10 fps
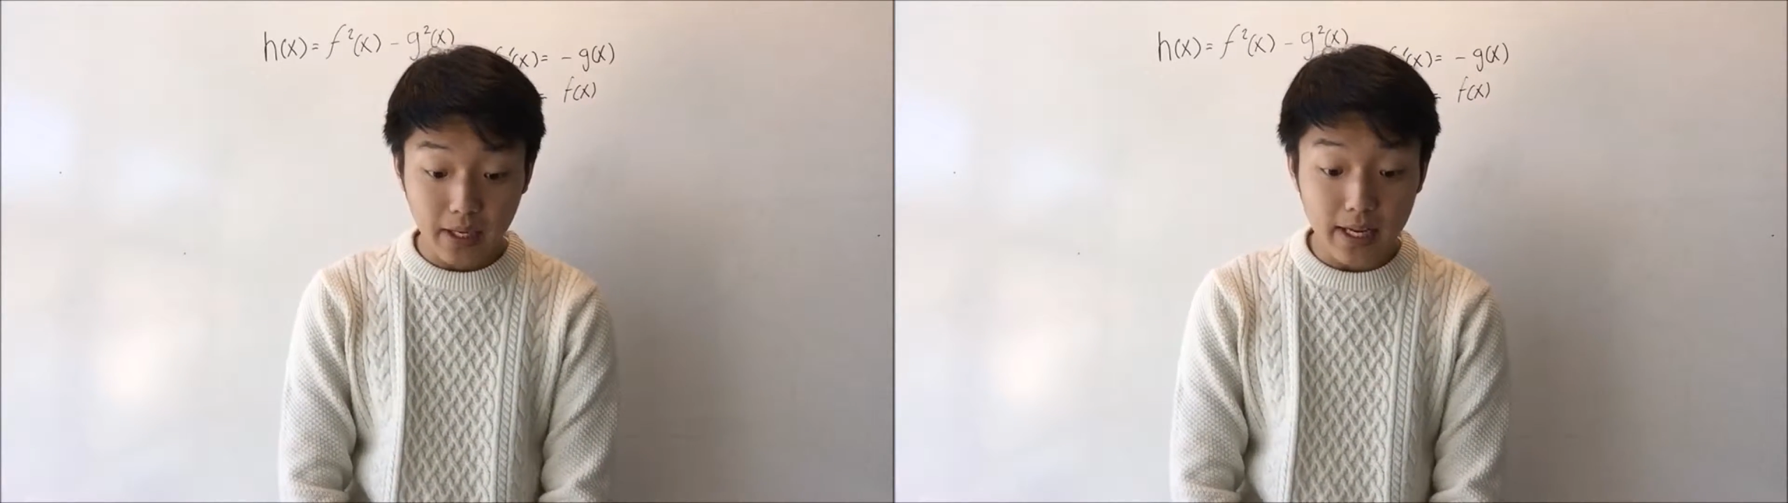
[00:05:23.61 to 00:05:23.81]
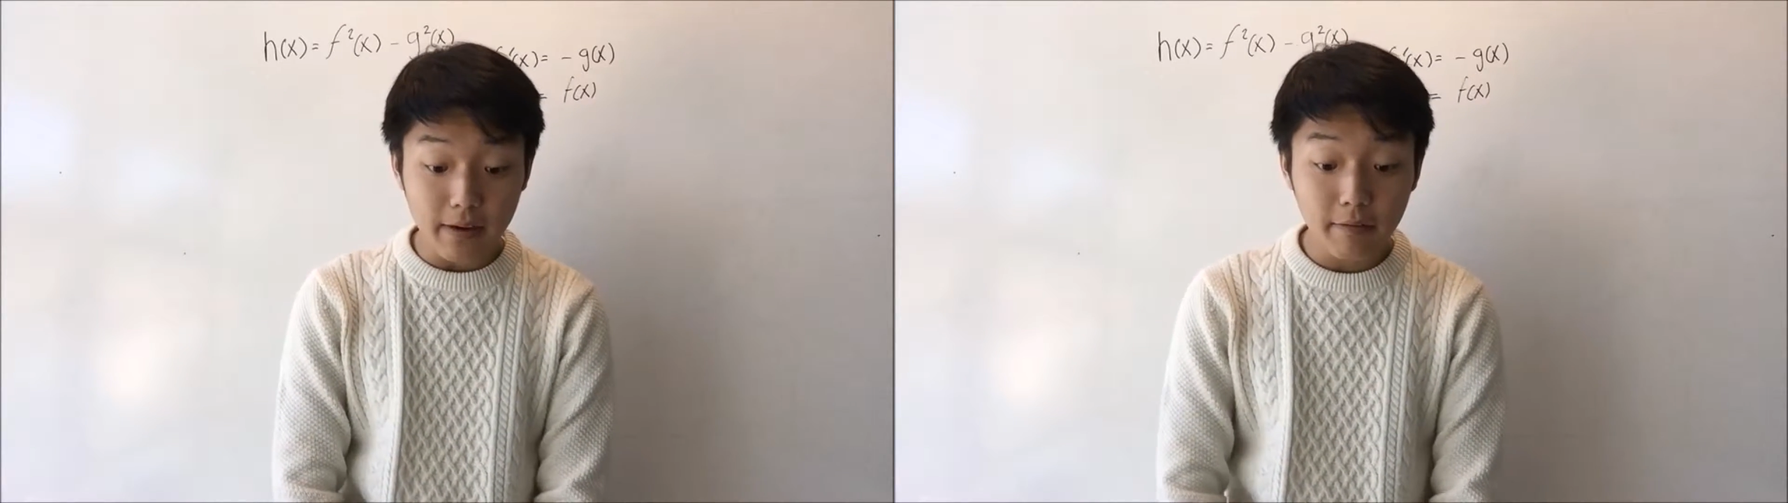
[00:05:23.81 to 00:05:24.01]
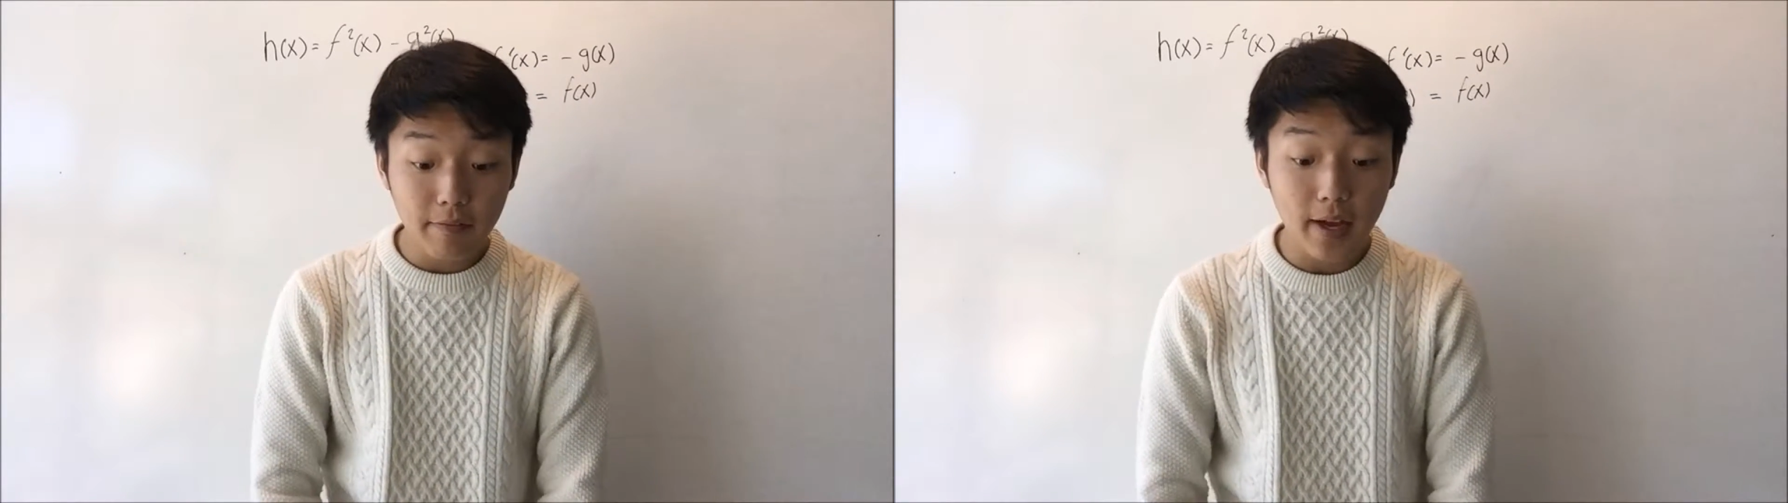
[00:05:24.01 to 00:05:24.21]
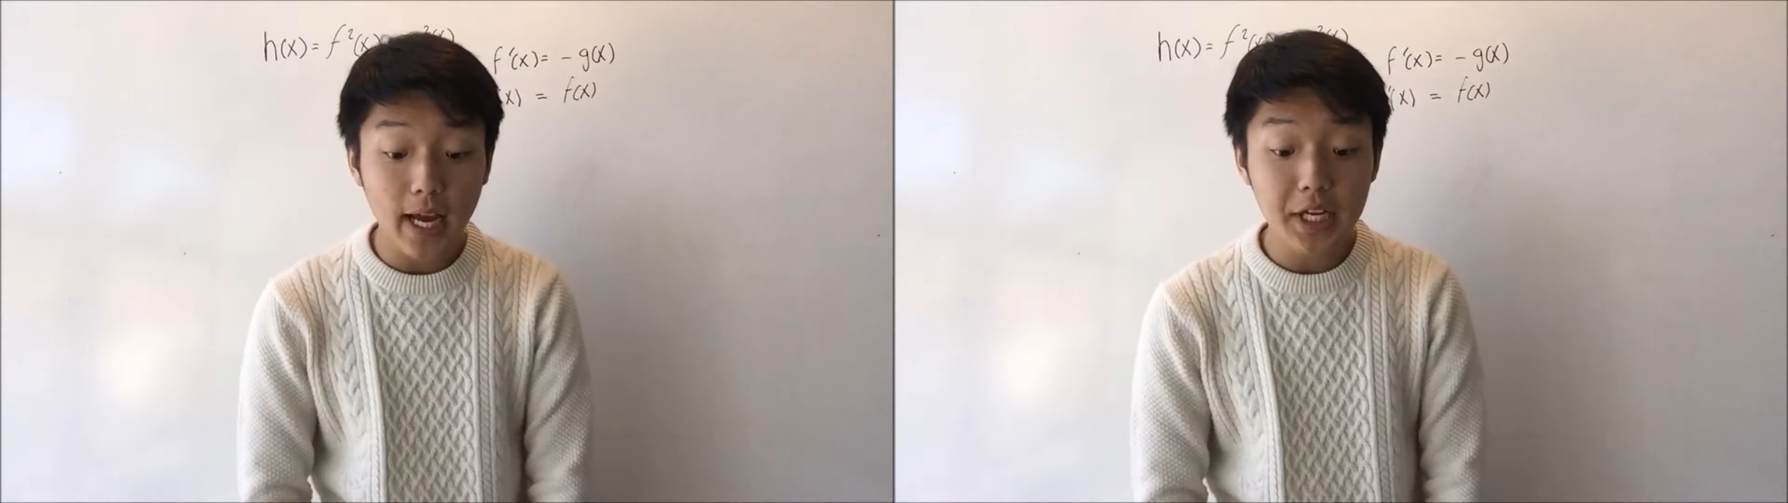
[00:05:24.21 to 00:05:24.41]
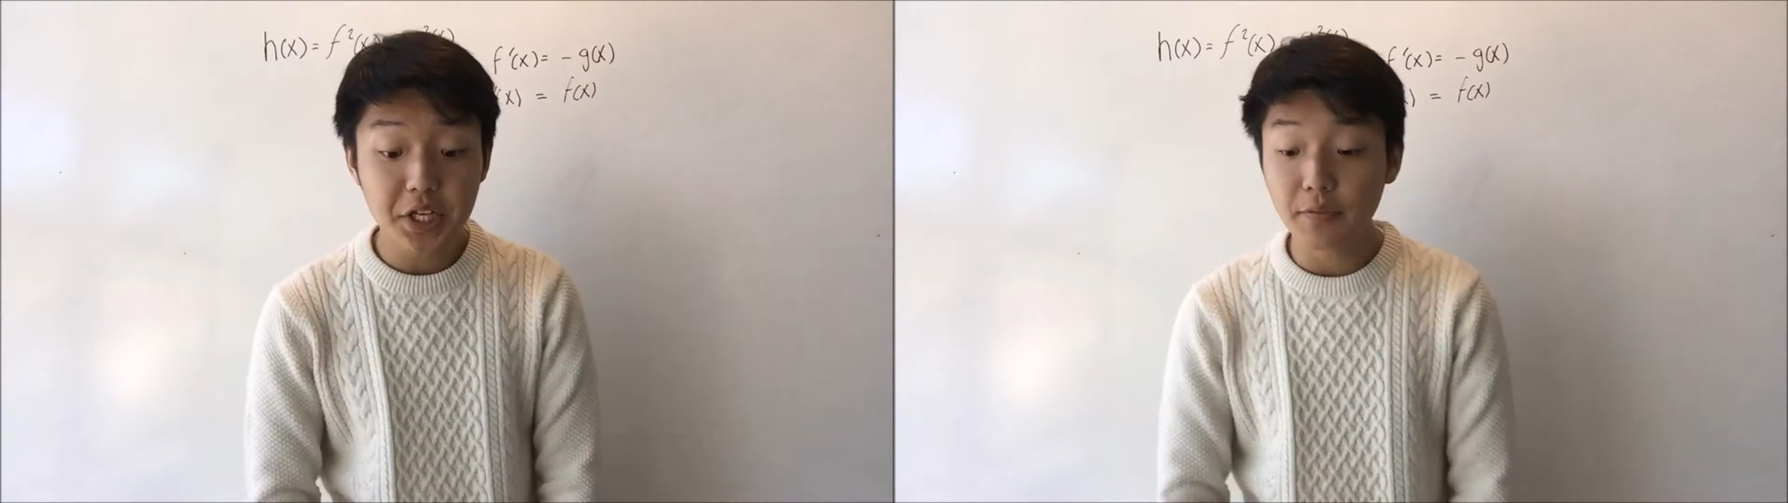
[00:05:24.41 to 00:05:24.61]
if
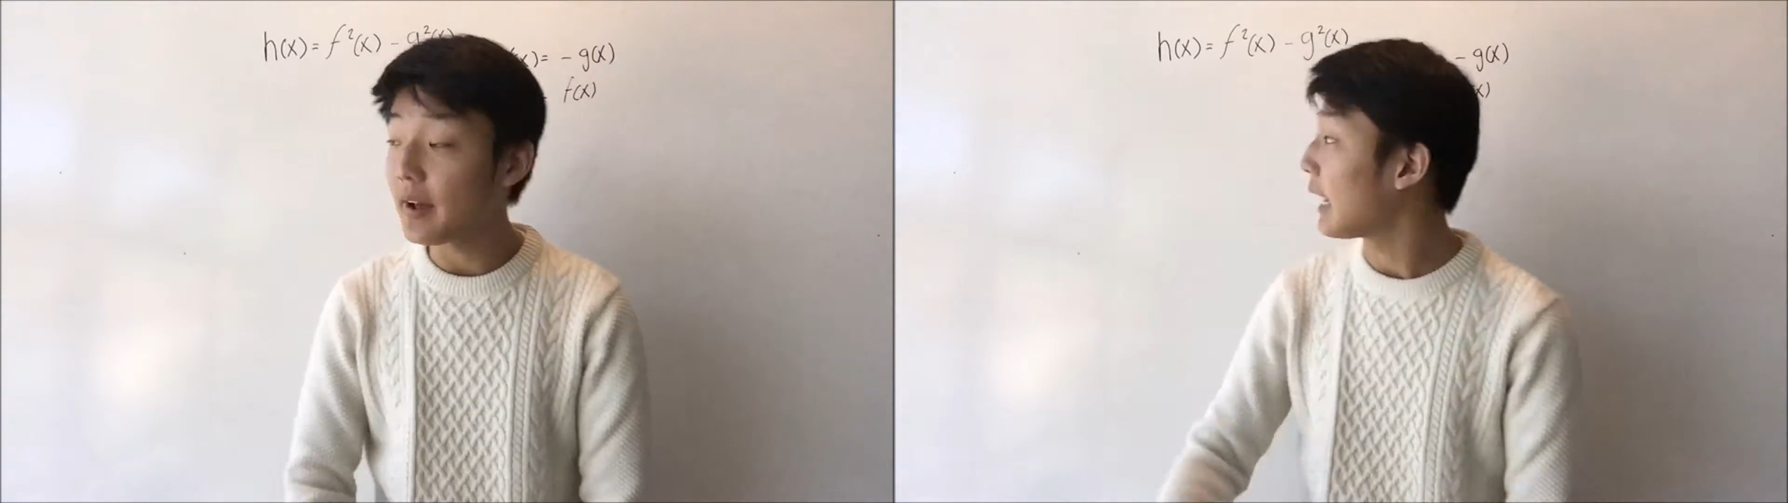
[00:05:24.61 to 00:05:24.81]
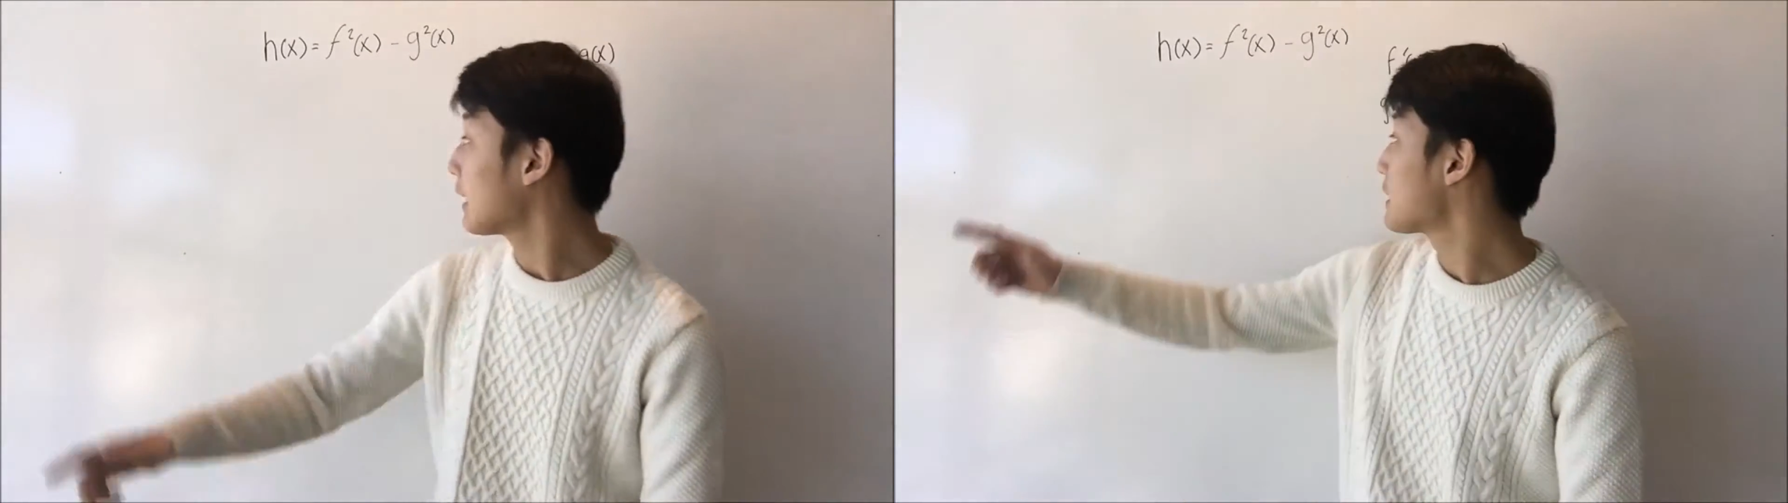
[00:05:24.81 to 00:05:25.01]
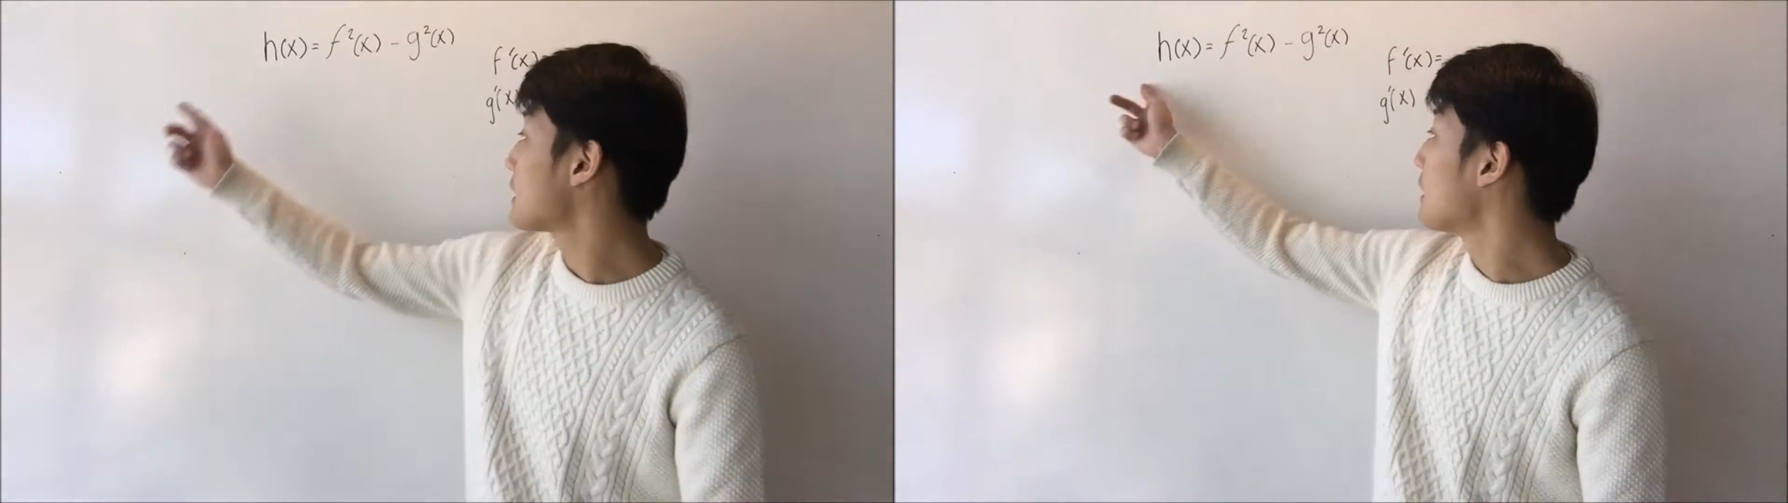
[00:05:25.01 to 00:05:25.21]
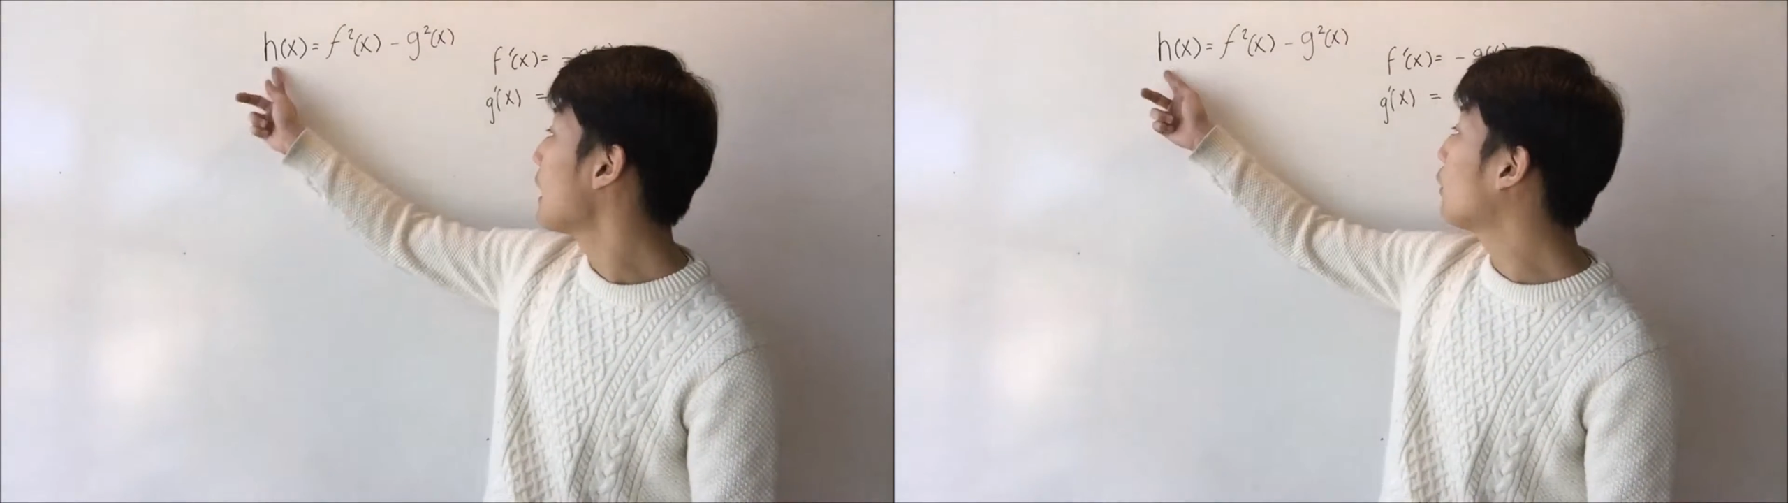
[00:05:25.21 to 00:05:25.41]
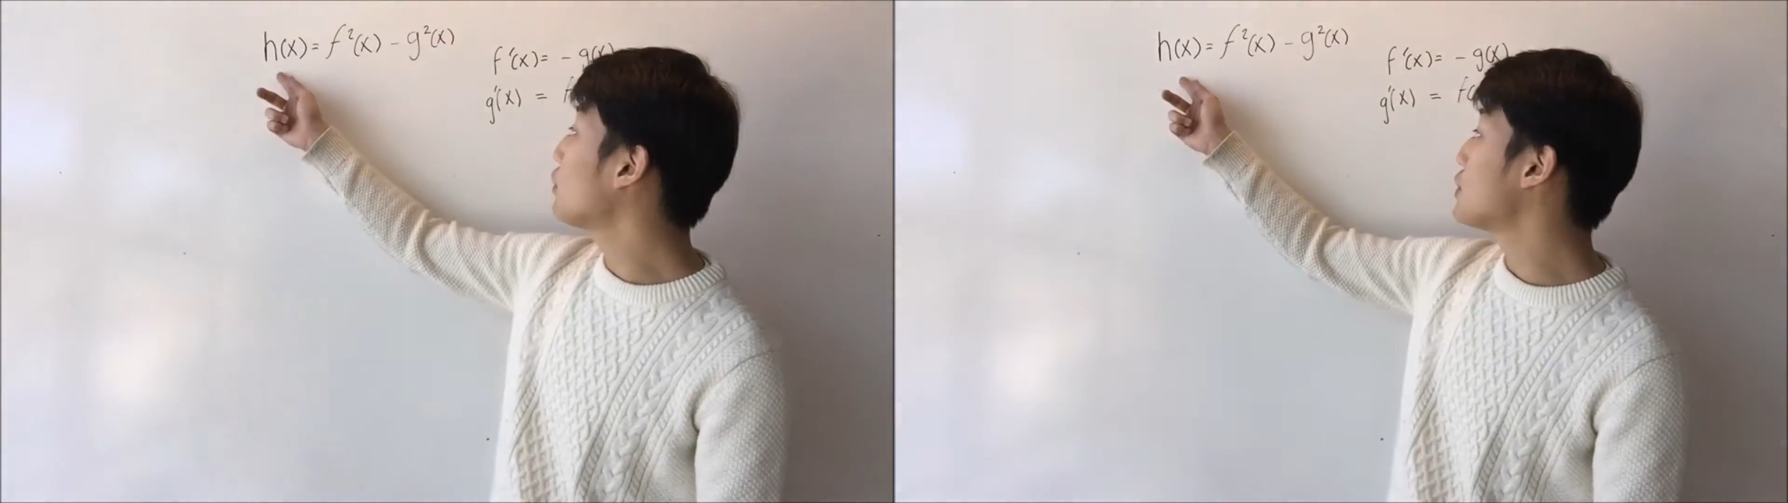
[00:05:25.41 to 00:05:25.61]
h of x
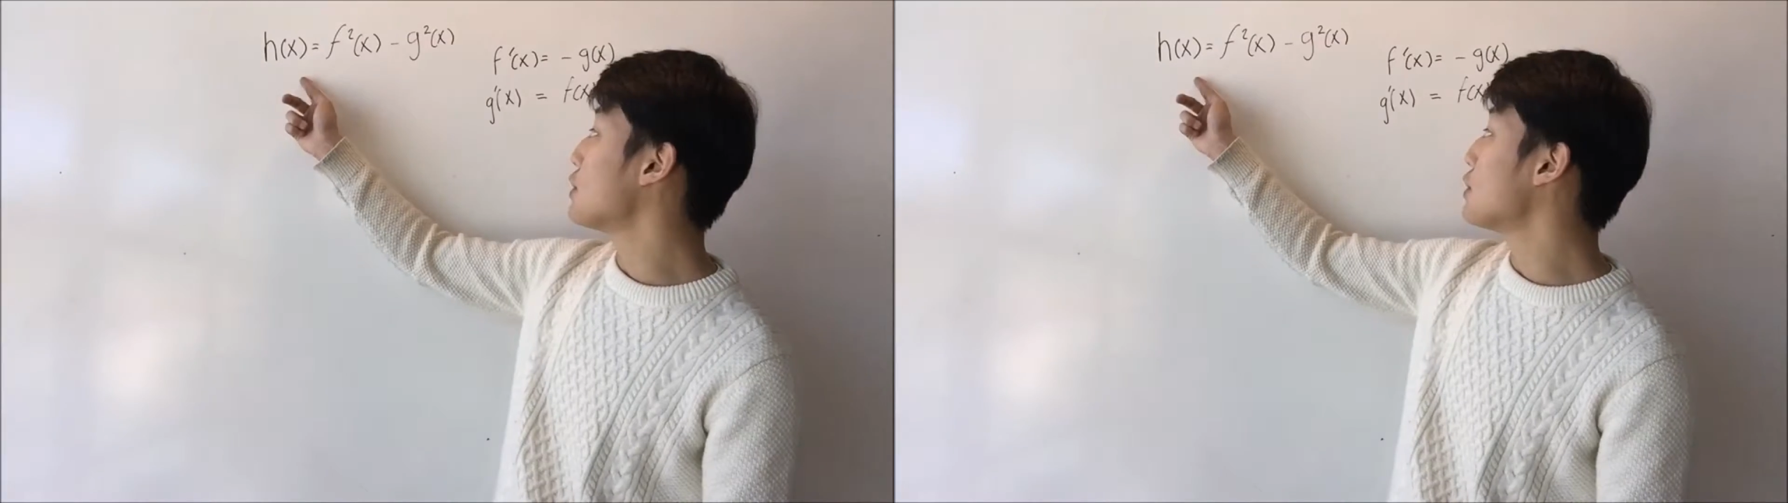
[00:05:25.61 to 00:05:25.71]
equal